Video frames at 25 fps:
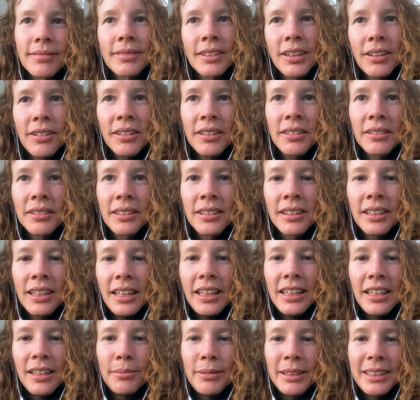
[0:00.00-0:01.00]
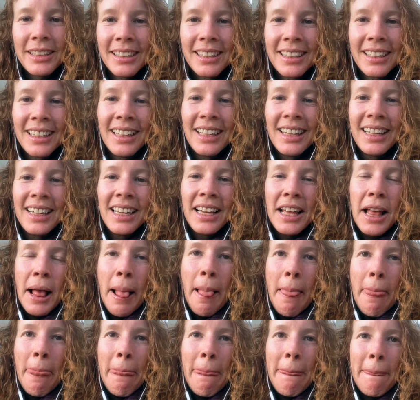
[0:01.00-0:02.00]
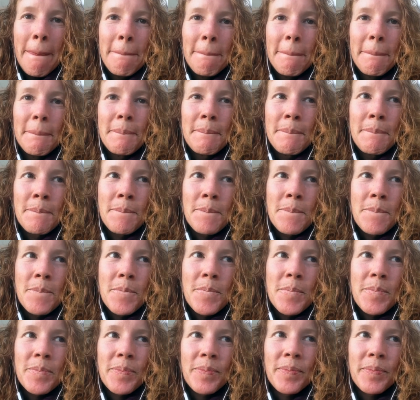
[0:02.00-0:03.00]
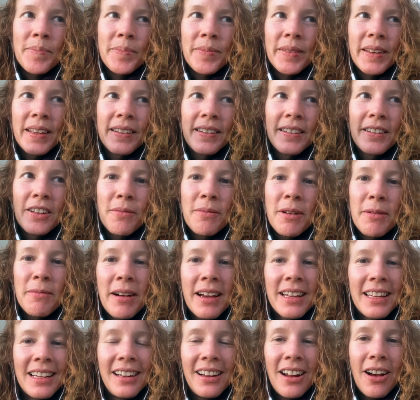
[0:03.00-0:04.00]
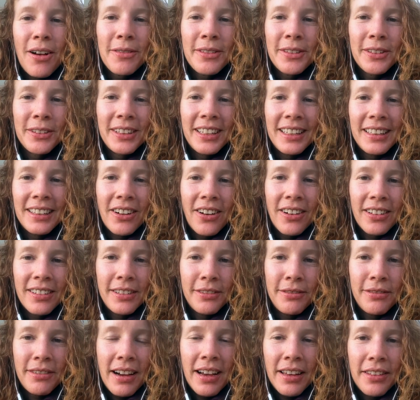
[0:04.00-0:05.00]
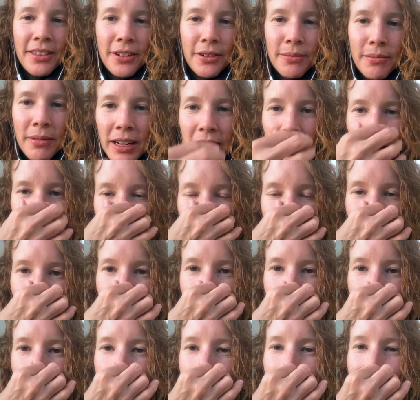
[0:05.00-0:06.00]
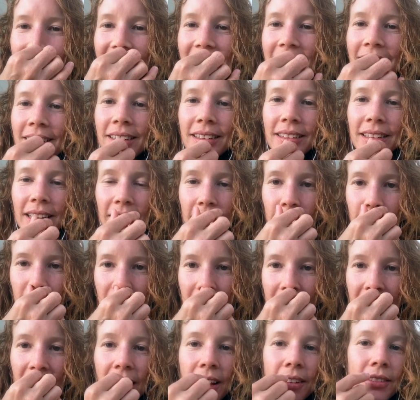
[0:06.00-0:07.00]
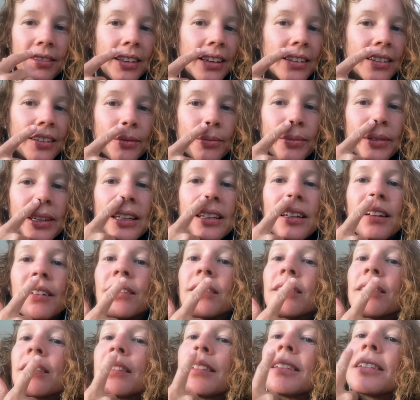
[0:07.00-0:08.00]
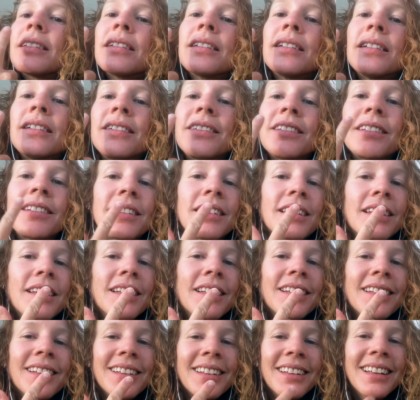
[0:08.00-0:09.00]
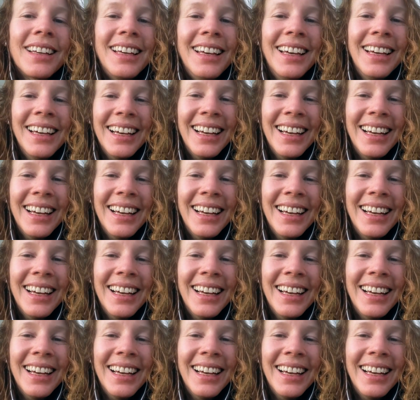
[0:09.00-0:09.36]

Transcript: it's a little bit. Mm. So my body loves to detoxify through my nose. That's why I have such a big nose. Did you see?